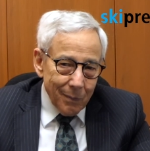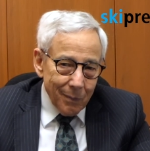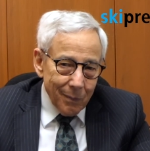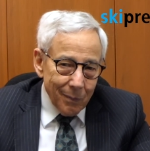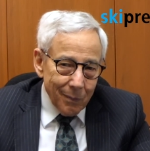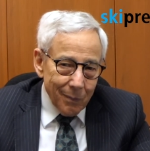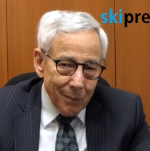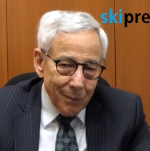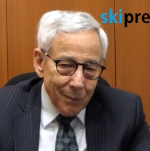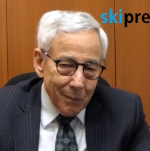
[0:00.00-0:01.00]

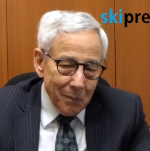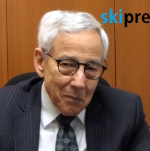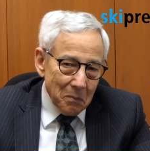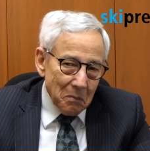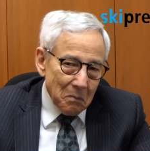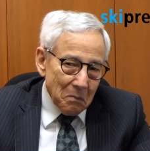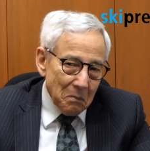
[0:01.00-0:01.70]
(silence)